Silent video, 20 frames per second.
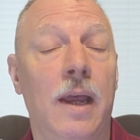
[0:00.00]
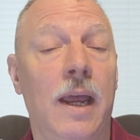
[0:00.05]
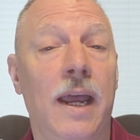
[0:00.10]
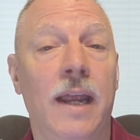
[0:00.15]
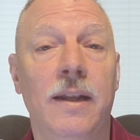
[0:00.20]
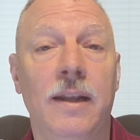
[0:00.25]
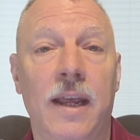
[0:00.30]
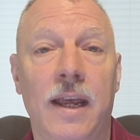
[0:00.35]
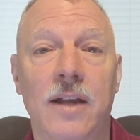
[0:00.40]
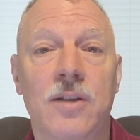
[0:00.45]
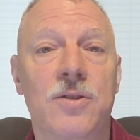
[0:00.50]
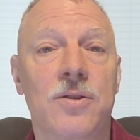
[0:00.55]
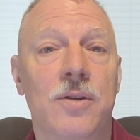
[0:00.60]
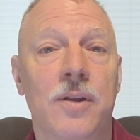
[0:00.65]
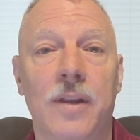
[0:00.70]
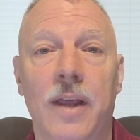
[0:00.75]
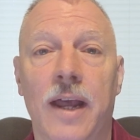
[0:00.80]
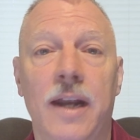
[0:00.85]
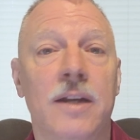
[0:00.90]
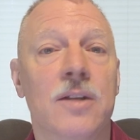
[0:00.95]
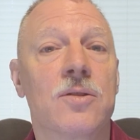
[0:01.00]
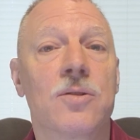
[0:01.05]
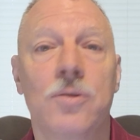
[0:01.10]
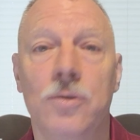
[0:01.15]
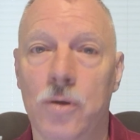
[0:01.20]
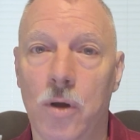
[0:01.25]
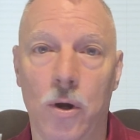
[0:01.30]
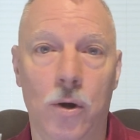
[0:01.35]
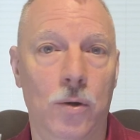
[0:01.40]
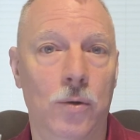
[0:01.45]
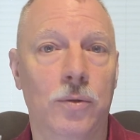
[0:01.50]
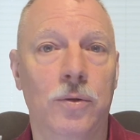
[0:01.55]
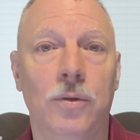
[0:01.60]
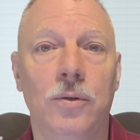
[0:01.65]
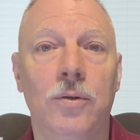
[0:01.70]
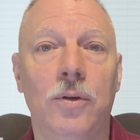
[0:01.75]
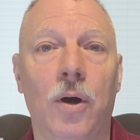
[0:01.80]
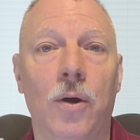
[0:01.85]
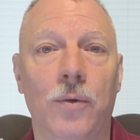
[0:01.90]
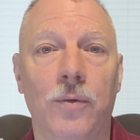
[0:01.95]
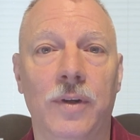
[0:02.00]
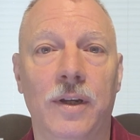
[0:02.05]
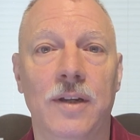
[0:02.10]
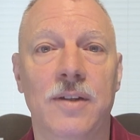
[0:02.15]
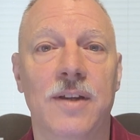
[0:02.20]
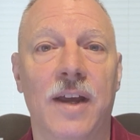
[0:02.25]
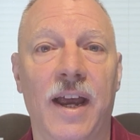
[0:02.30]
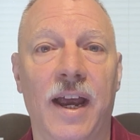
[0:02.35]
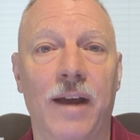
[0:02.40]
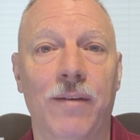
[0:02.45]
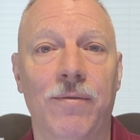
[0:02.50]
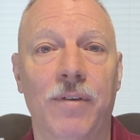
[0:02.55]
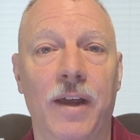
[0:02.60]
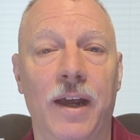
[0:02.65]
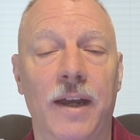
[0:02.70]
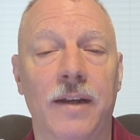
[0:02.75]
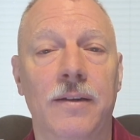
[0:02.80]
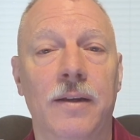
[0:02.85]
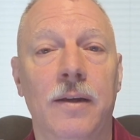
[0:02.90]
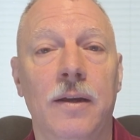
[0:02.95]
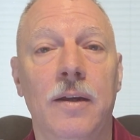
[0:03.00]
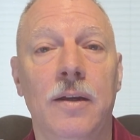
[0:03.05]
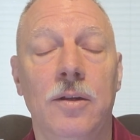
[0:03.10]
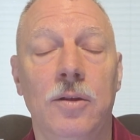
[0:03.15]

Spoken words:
And the answer to that is no, you don't need to have that.